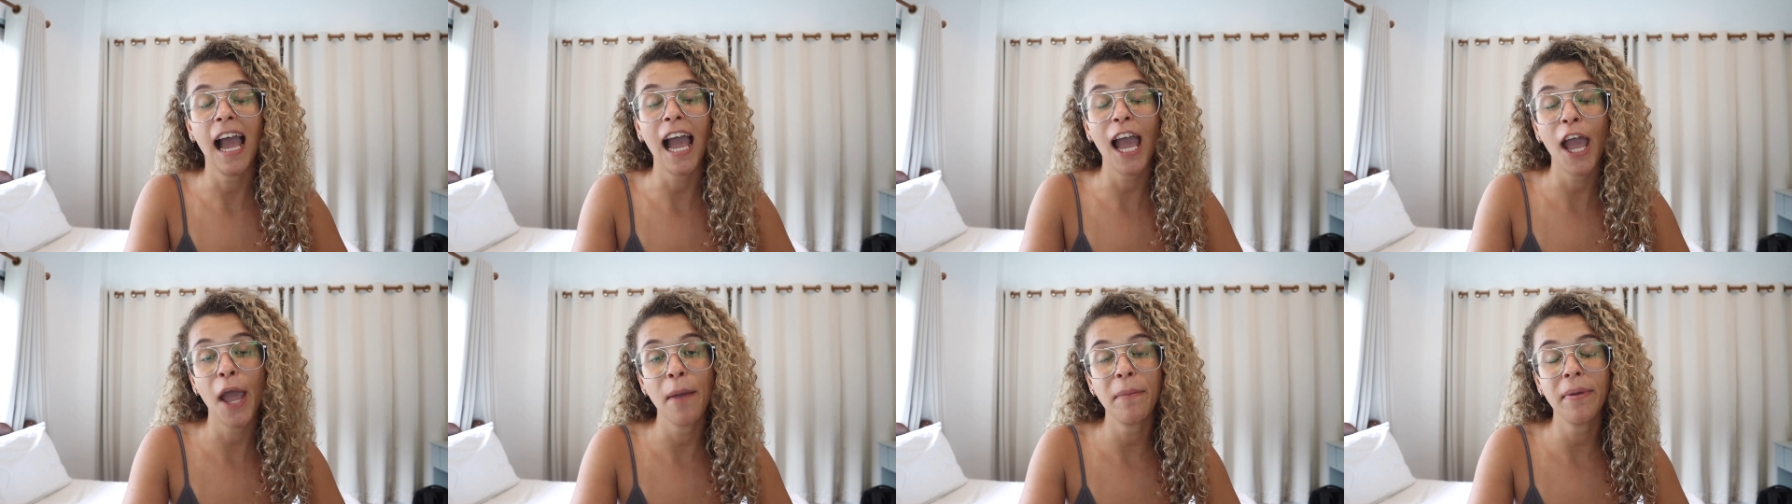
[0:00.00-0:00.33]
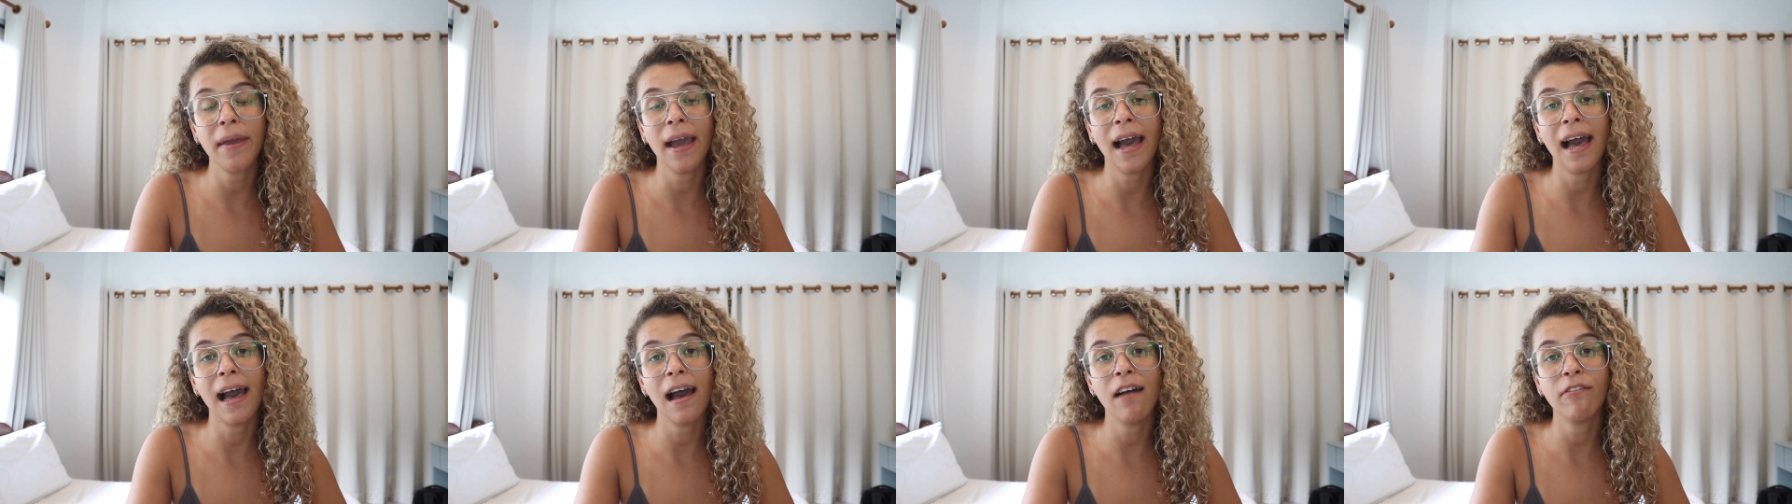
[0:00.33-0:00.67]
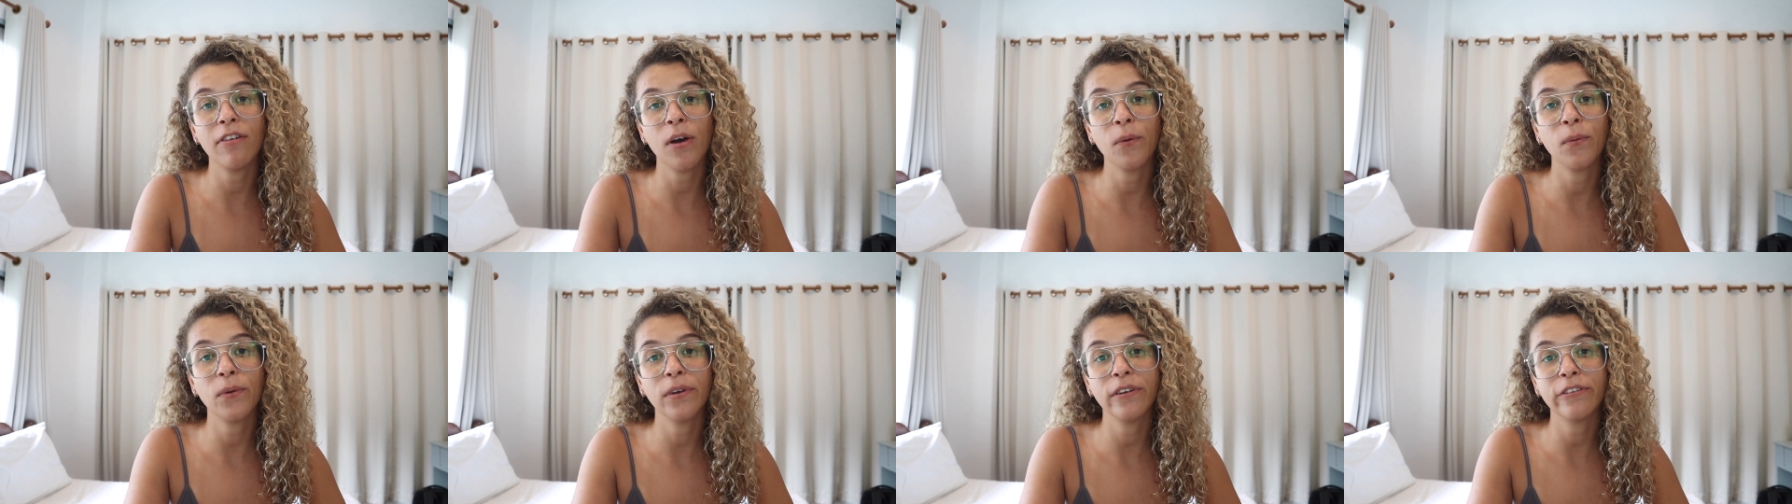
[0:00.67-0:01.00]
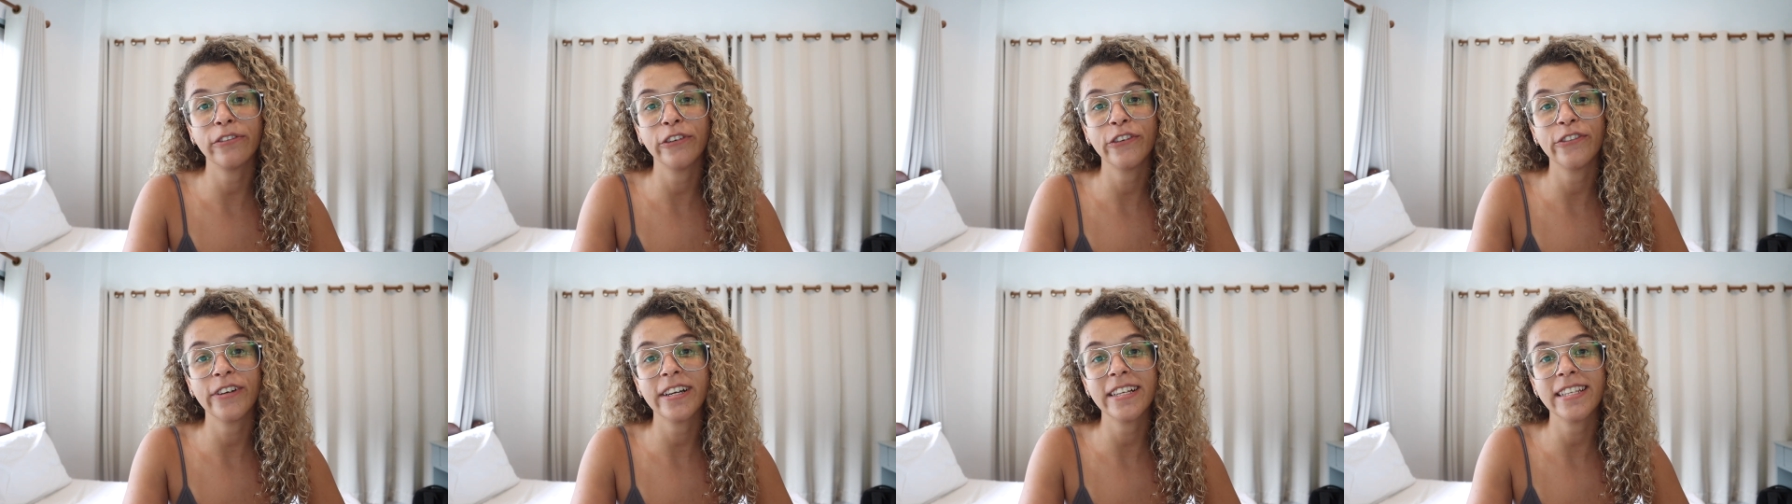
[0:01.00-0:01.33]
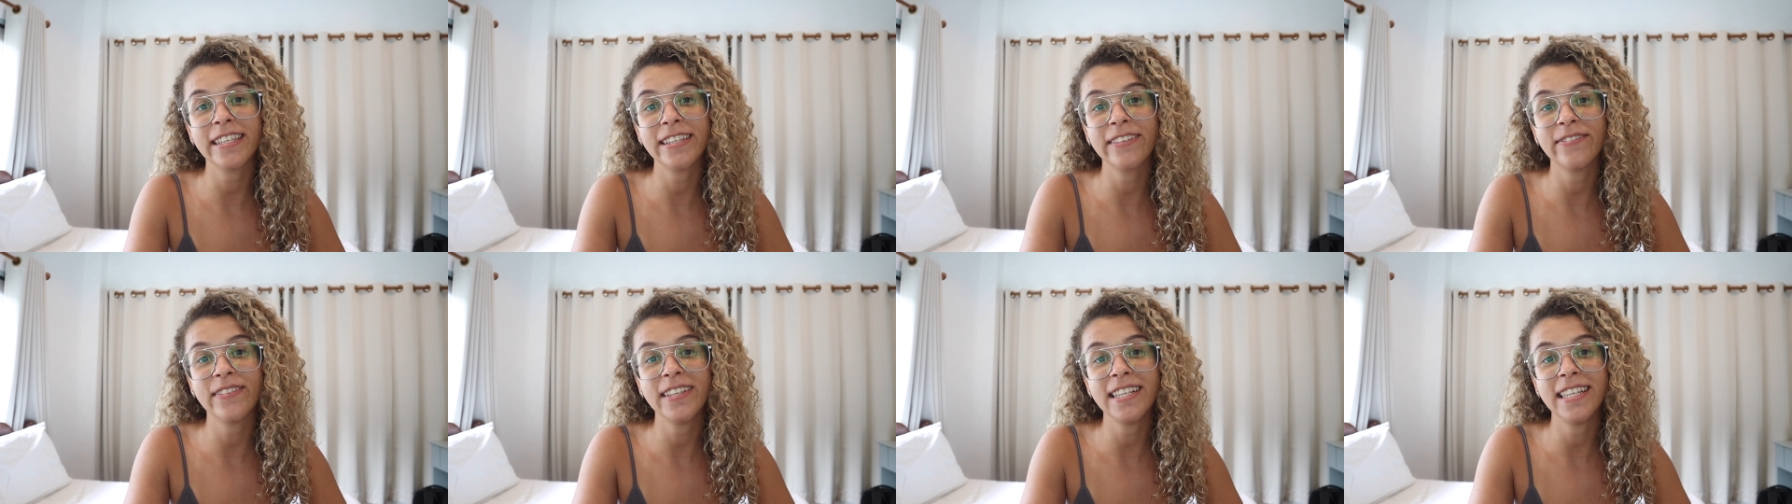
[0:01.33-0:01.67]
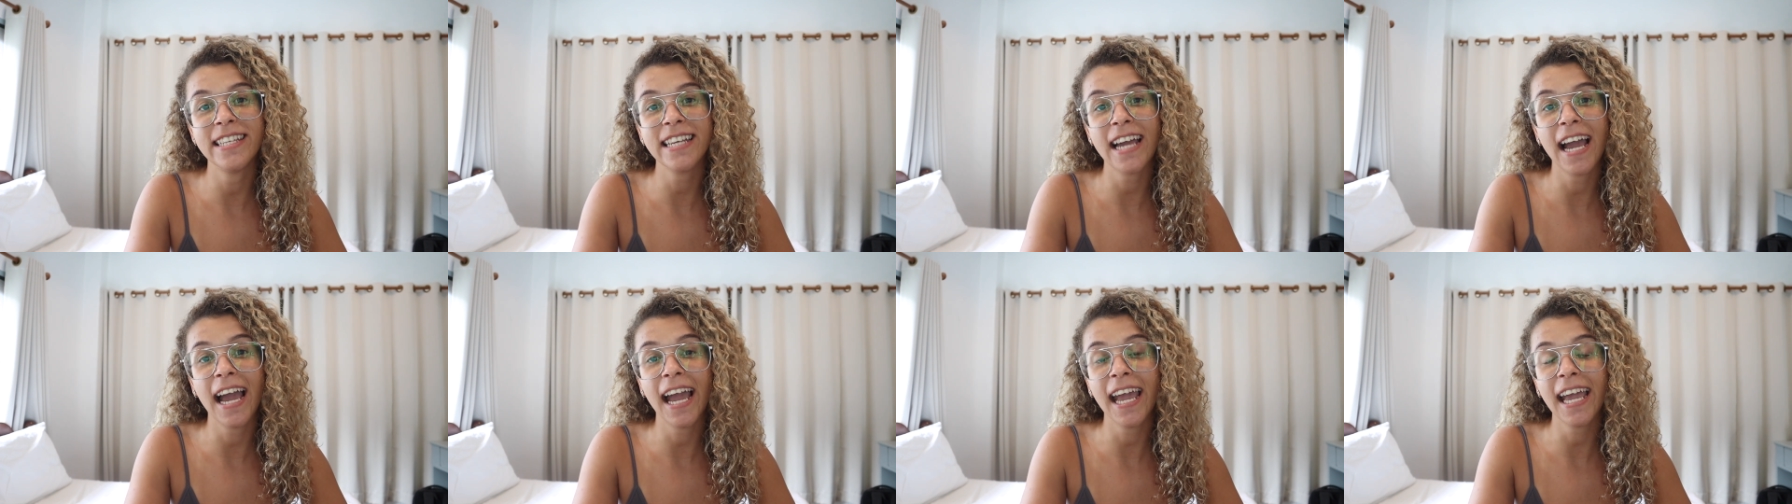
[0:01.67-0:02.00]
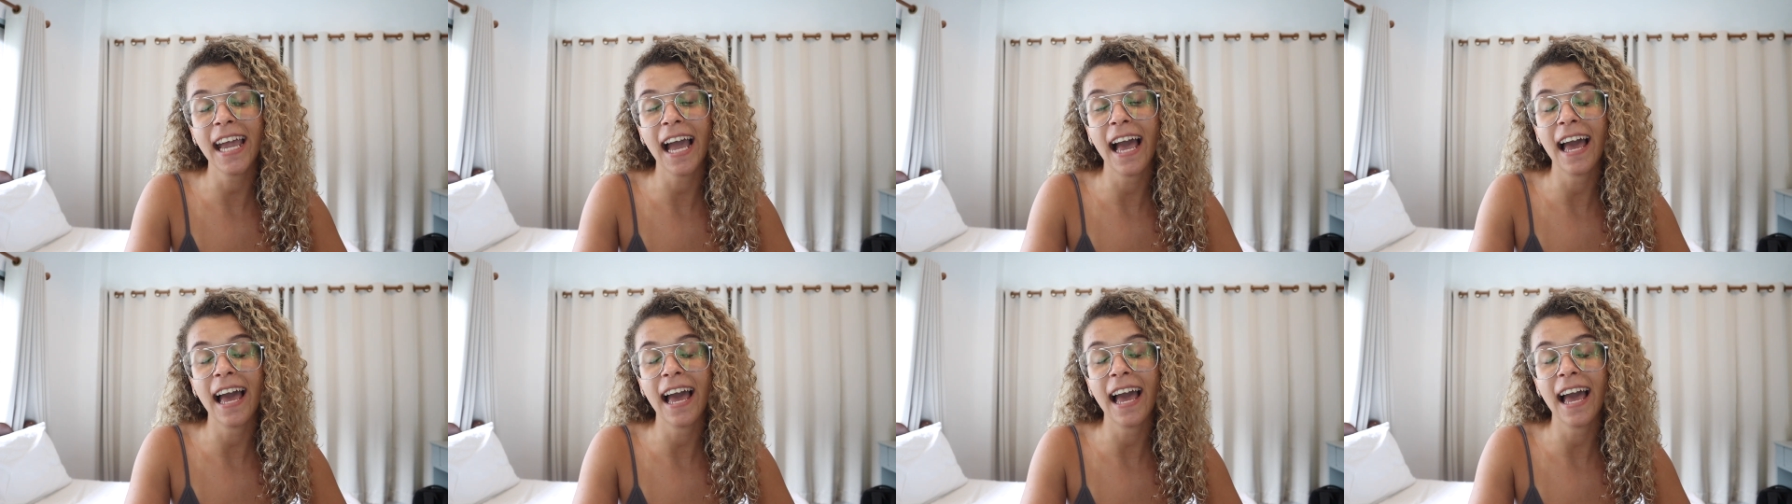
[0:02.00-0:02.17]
I hope you have a wonderful rest of the day,